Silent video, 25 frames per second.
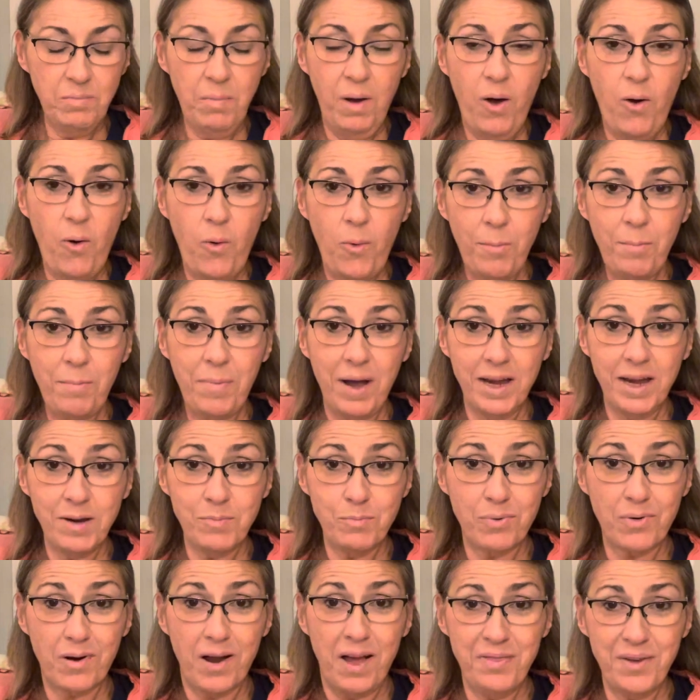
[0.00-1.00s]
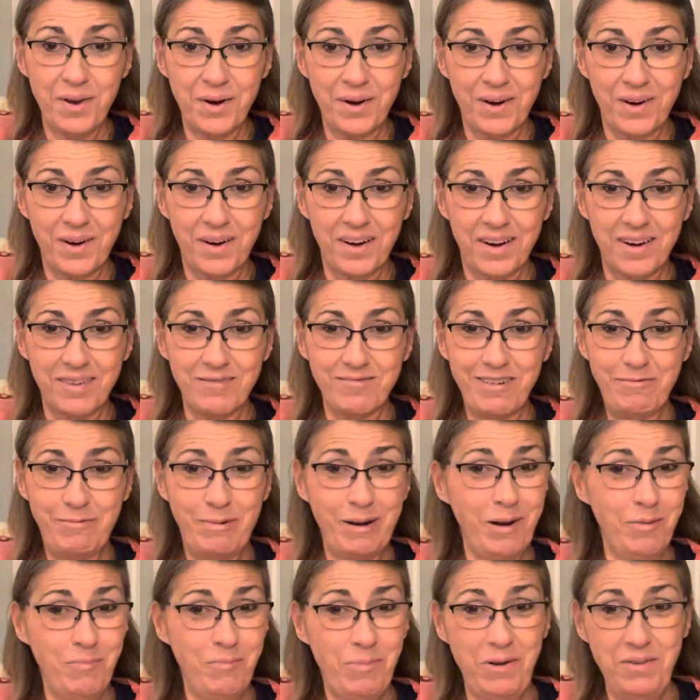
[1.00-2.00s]
home, my brother. Remember,
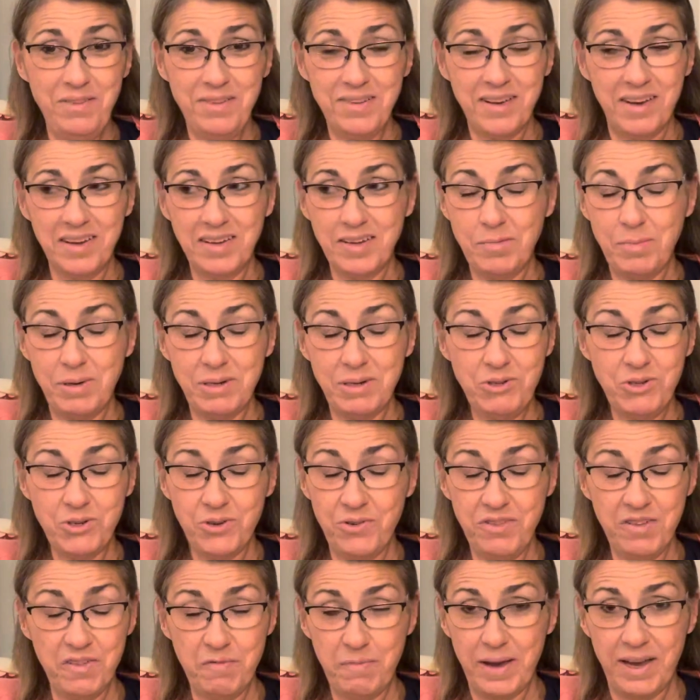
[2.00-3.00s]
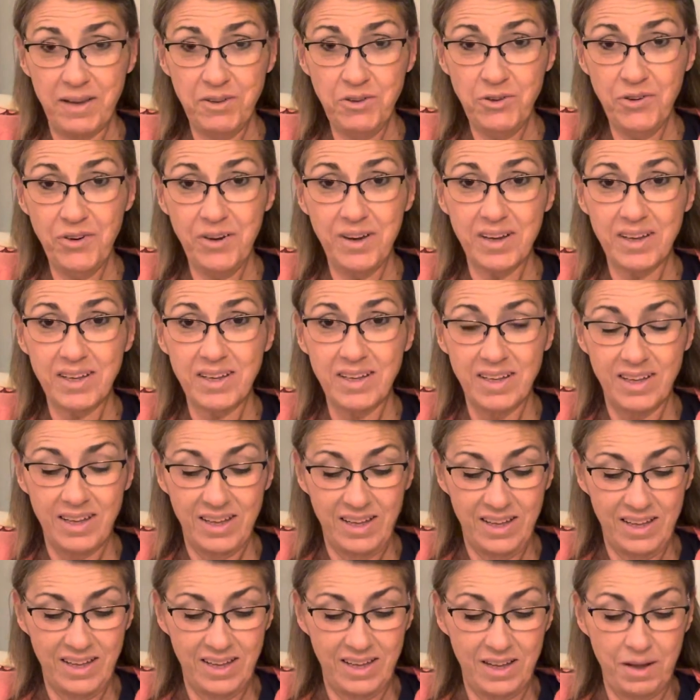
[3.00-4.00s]
I'm always talking about Joseph Patrick,
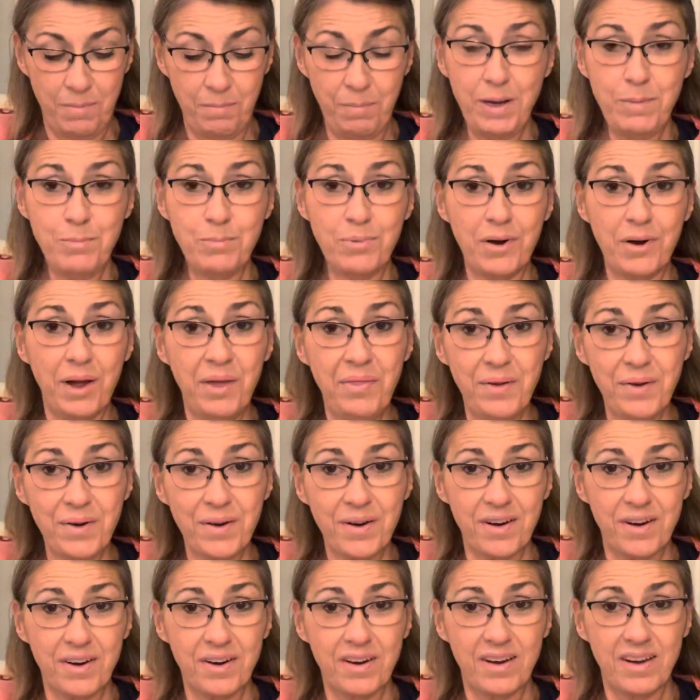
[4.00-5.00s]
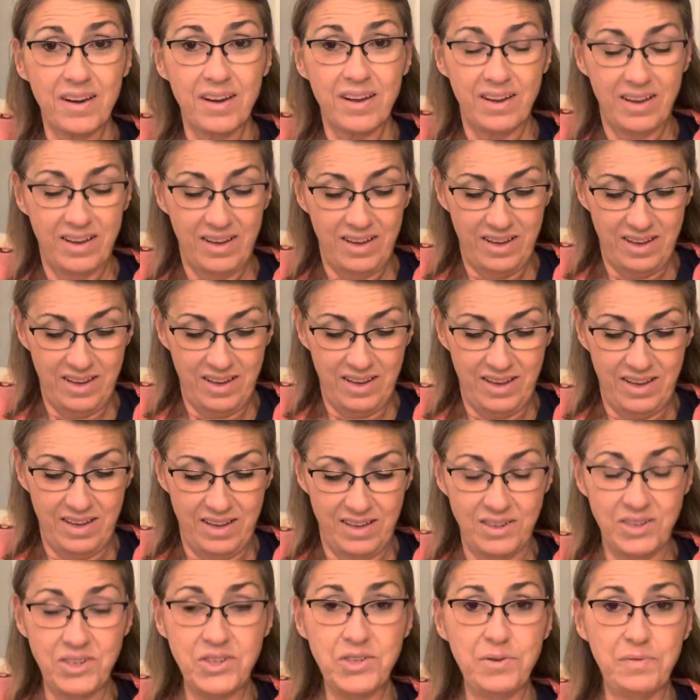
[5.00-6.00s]
my brother,
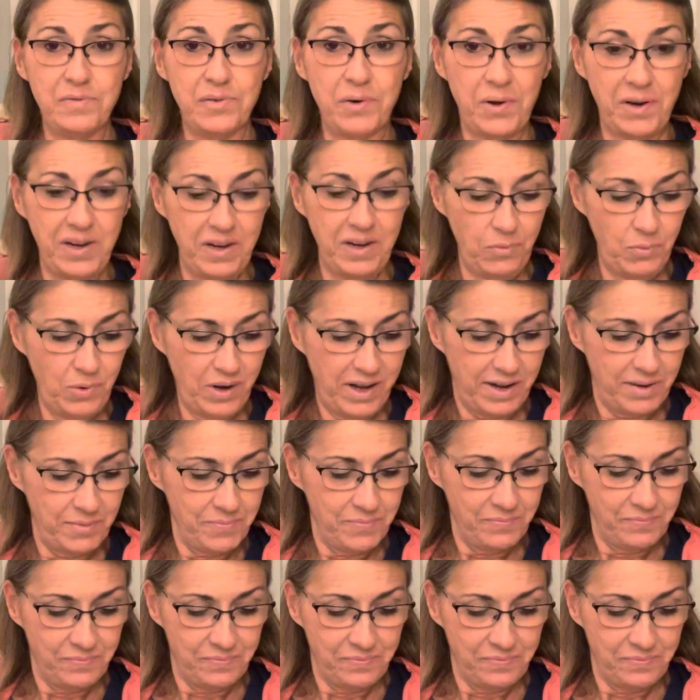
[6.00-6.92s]
241.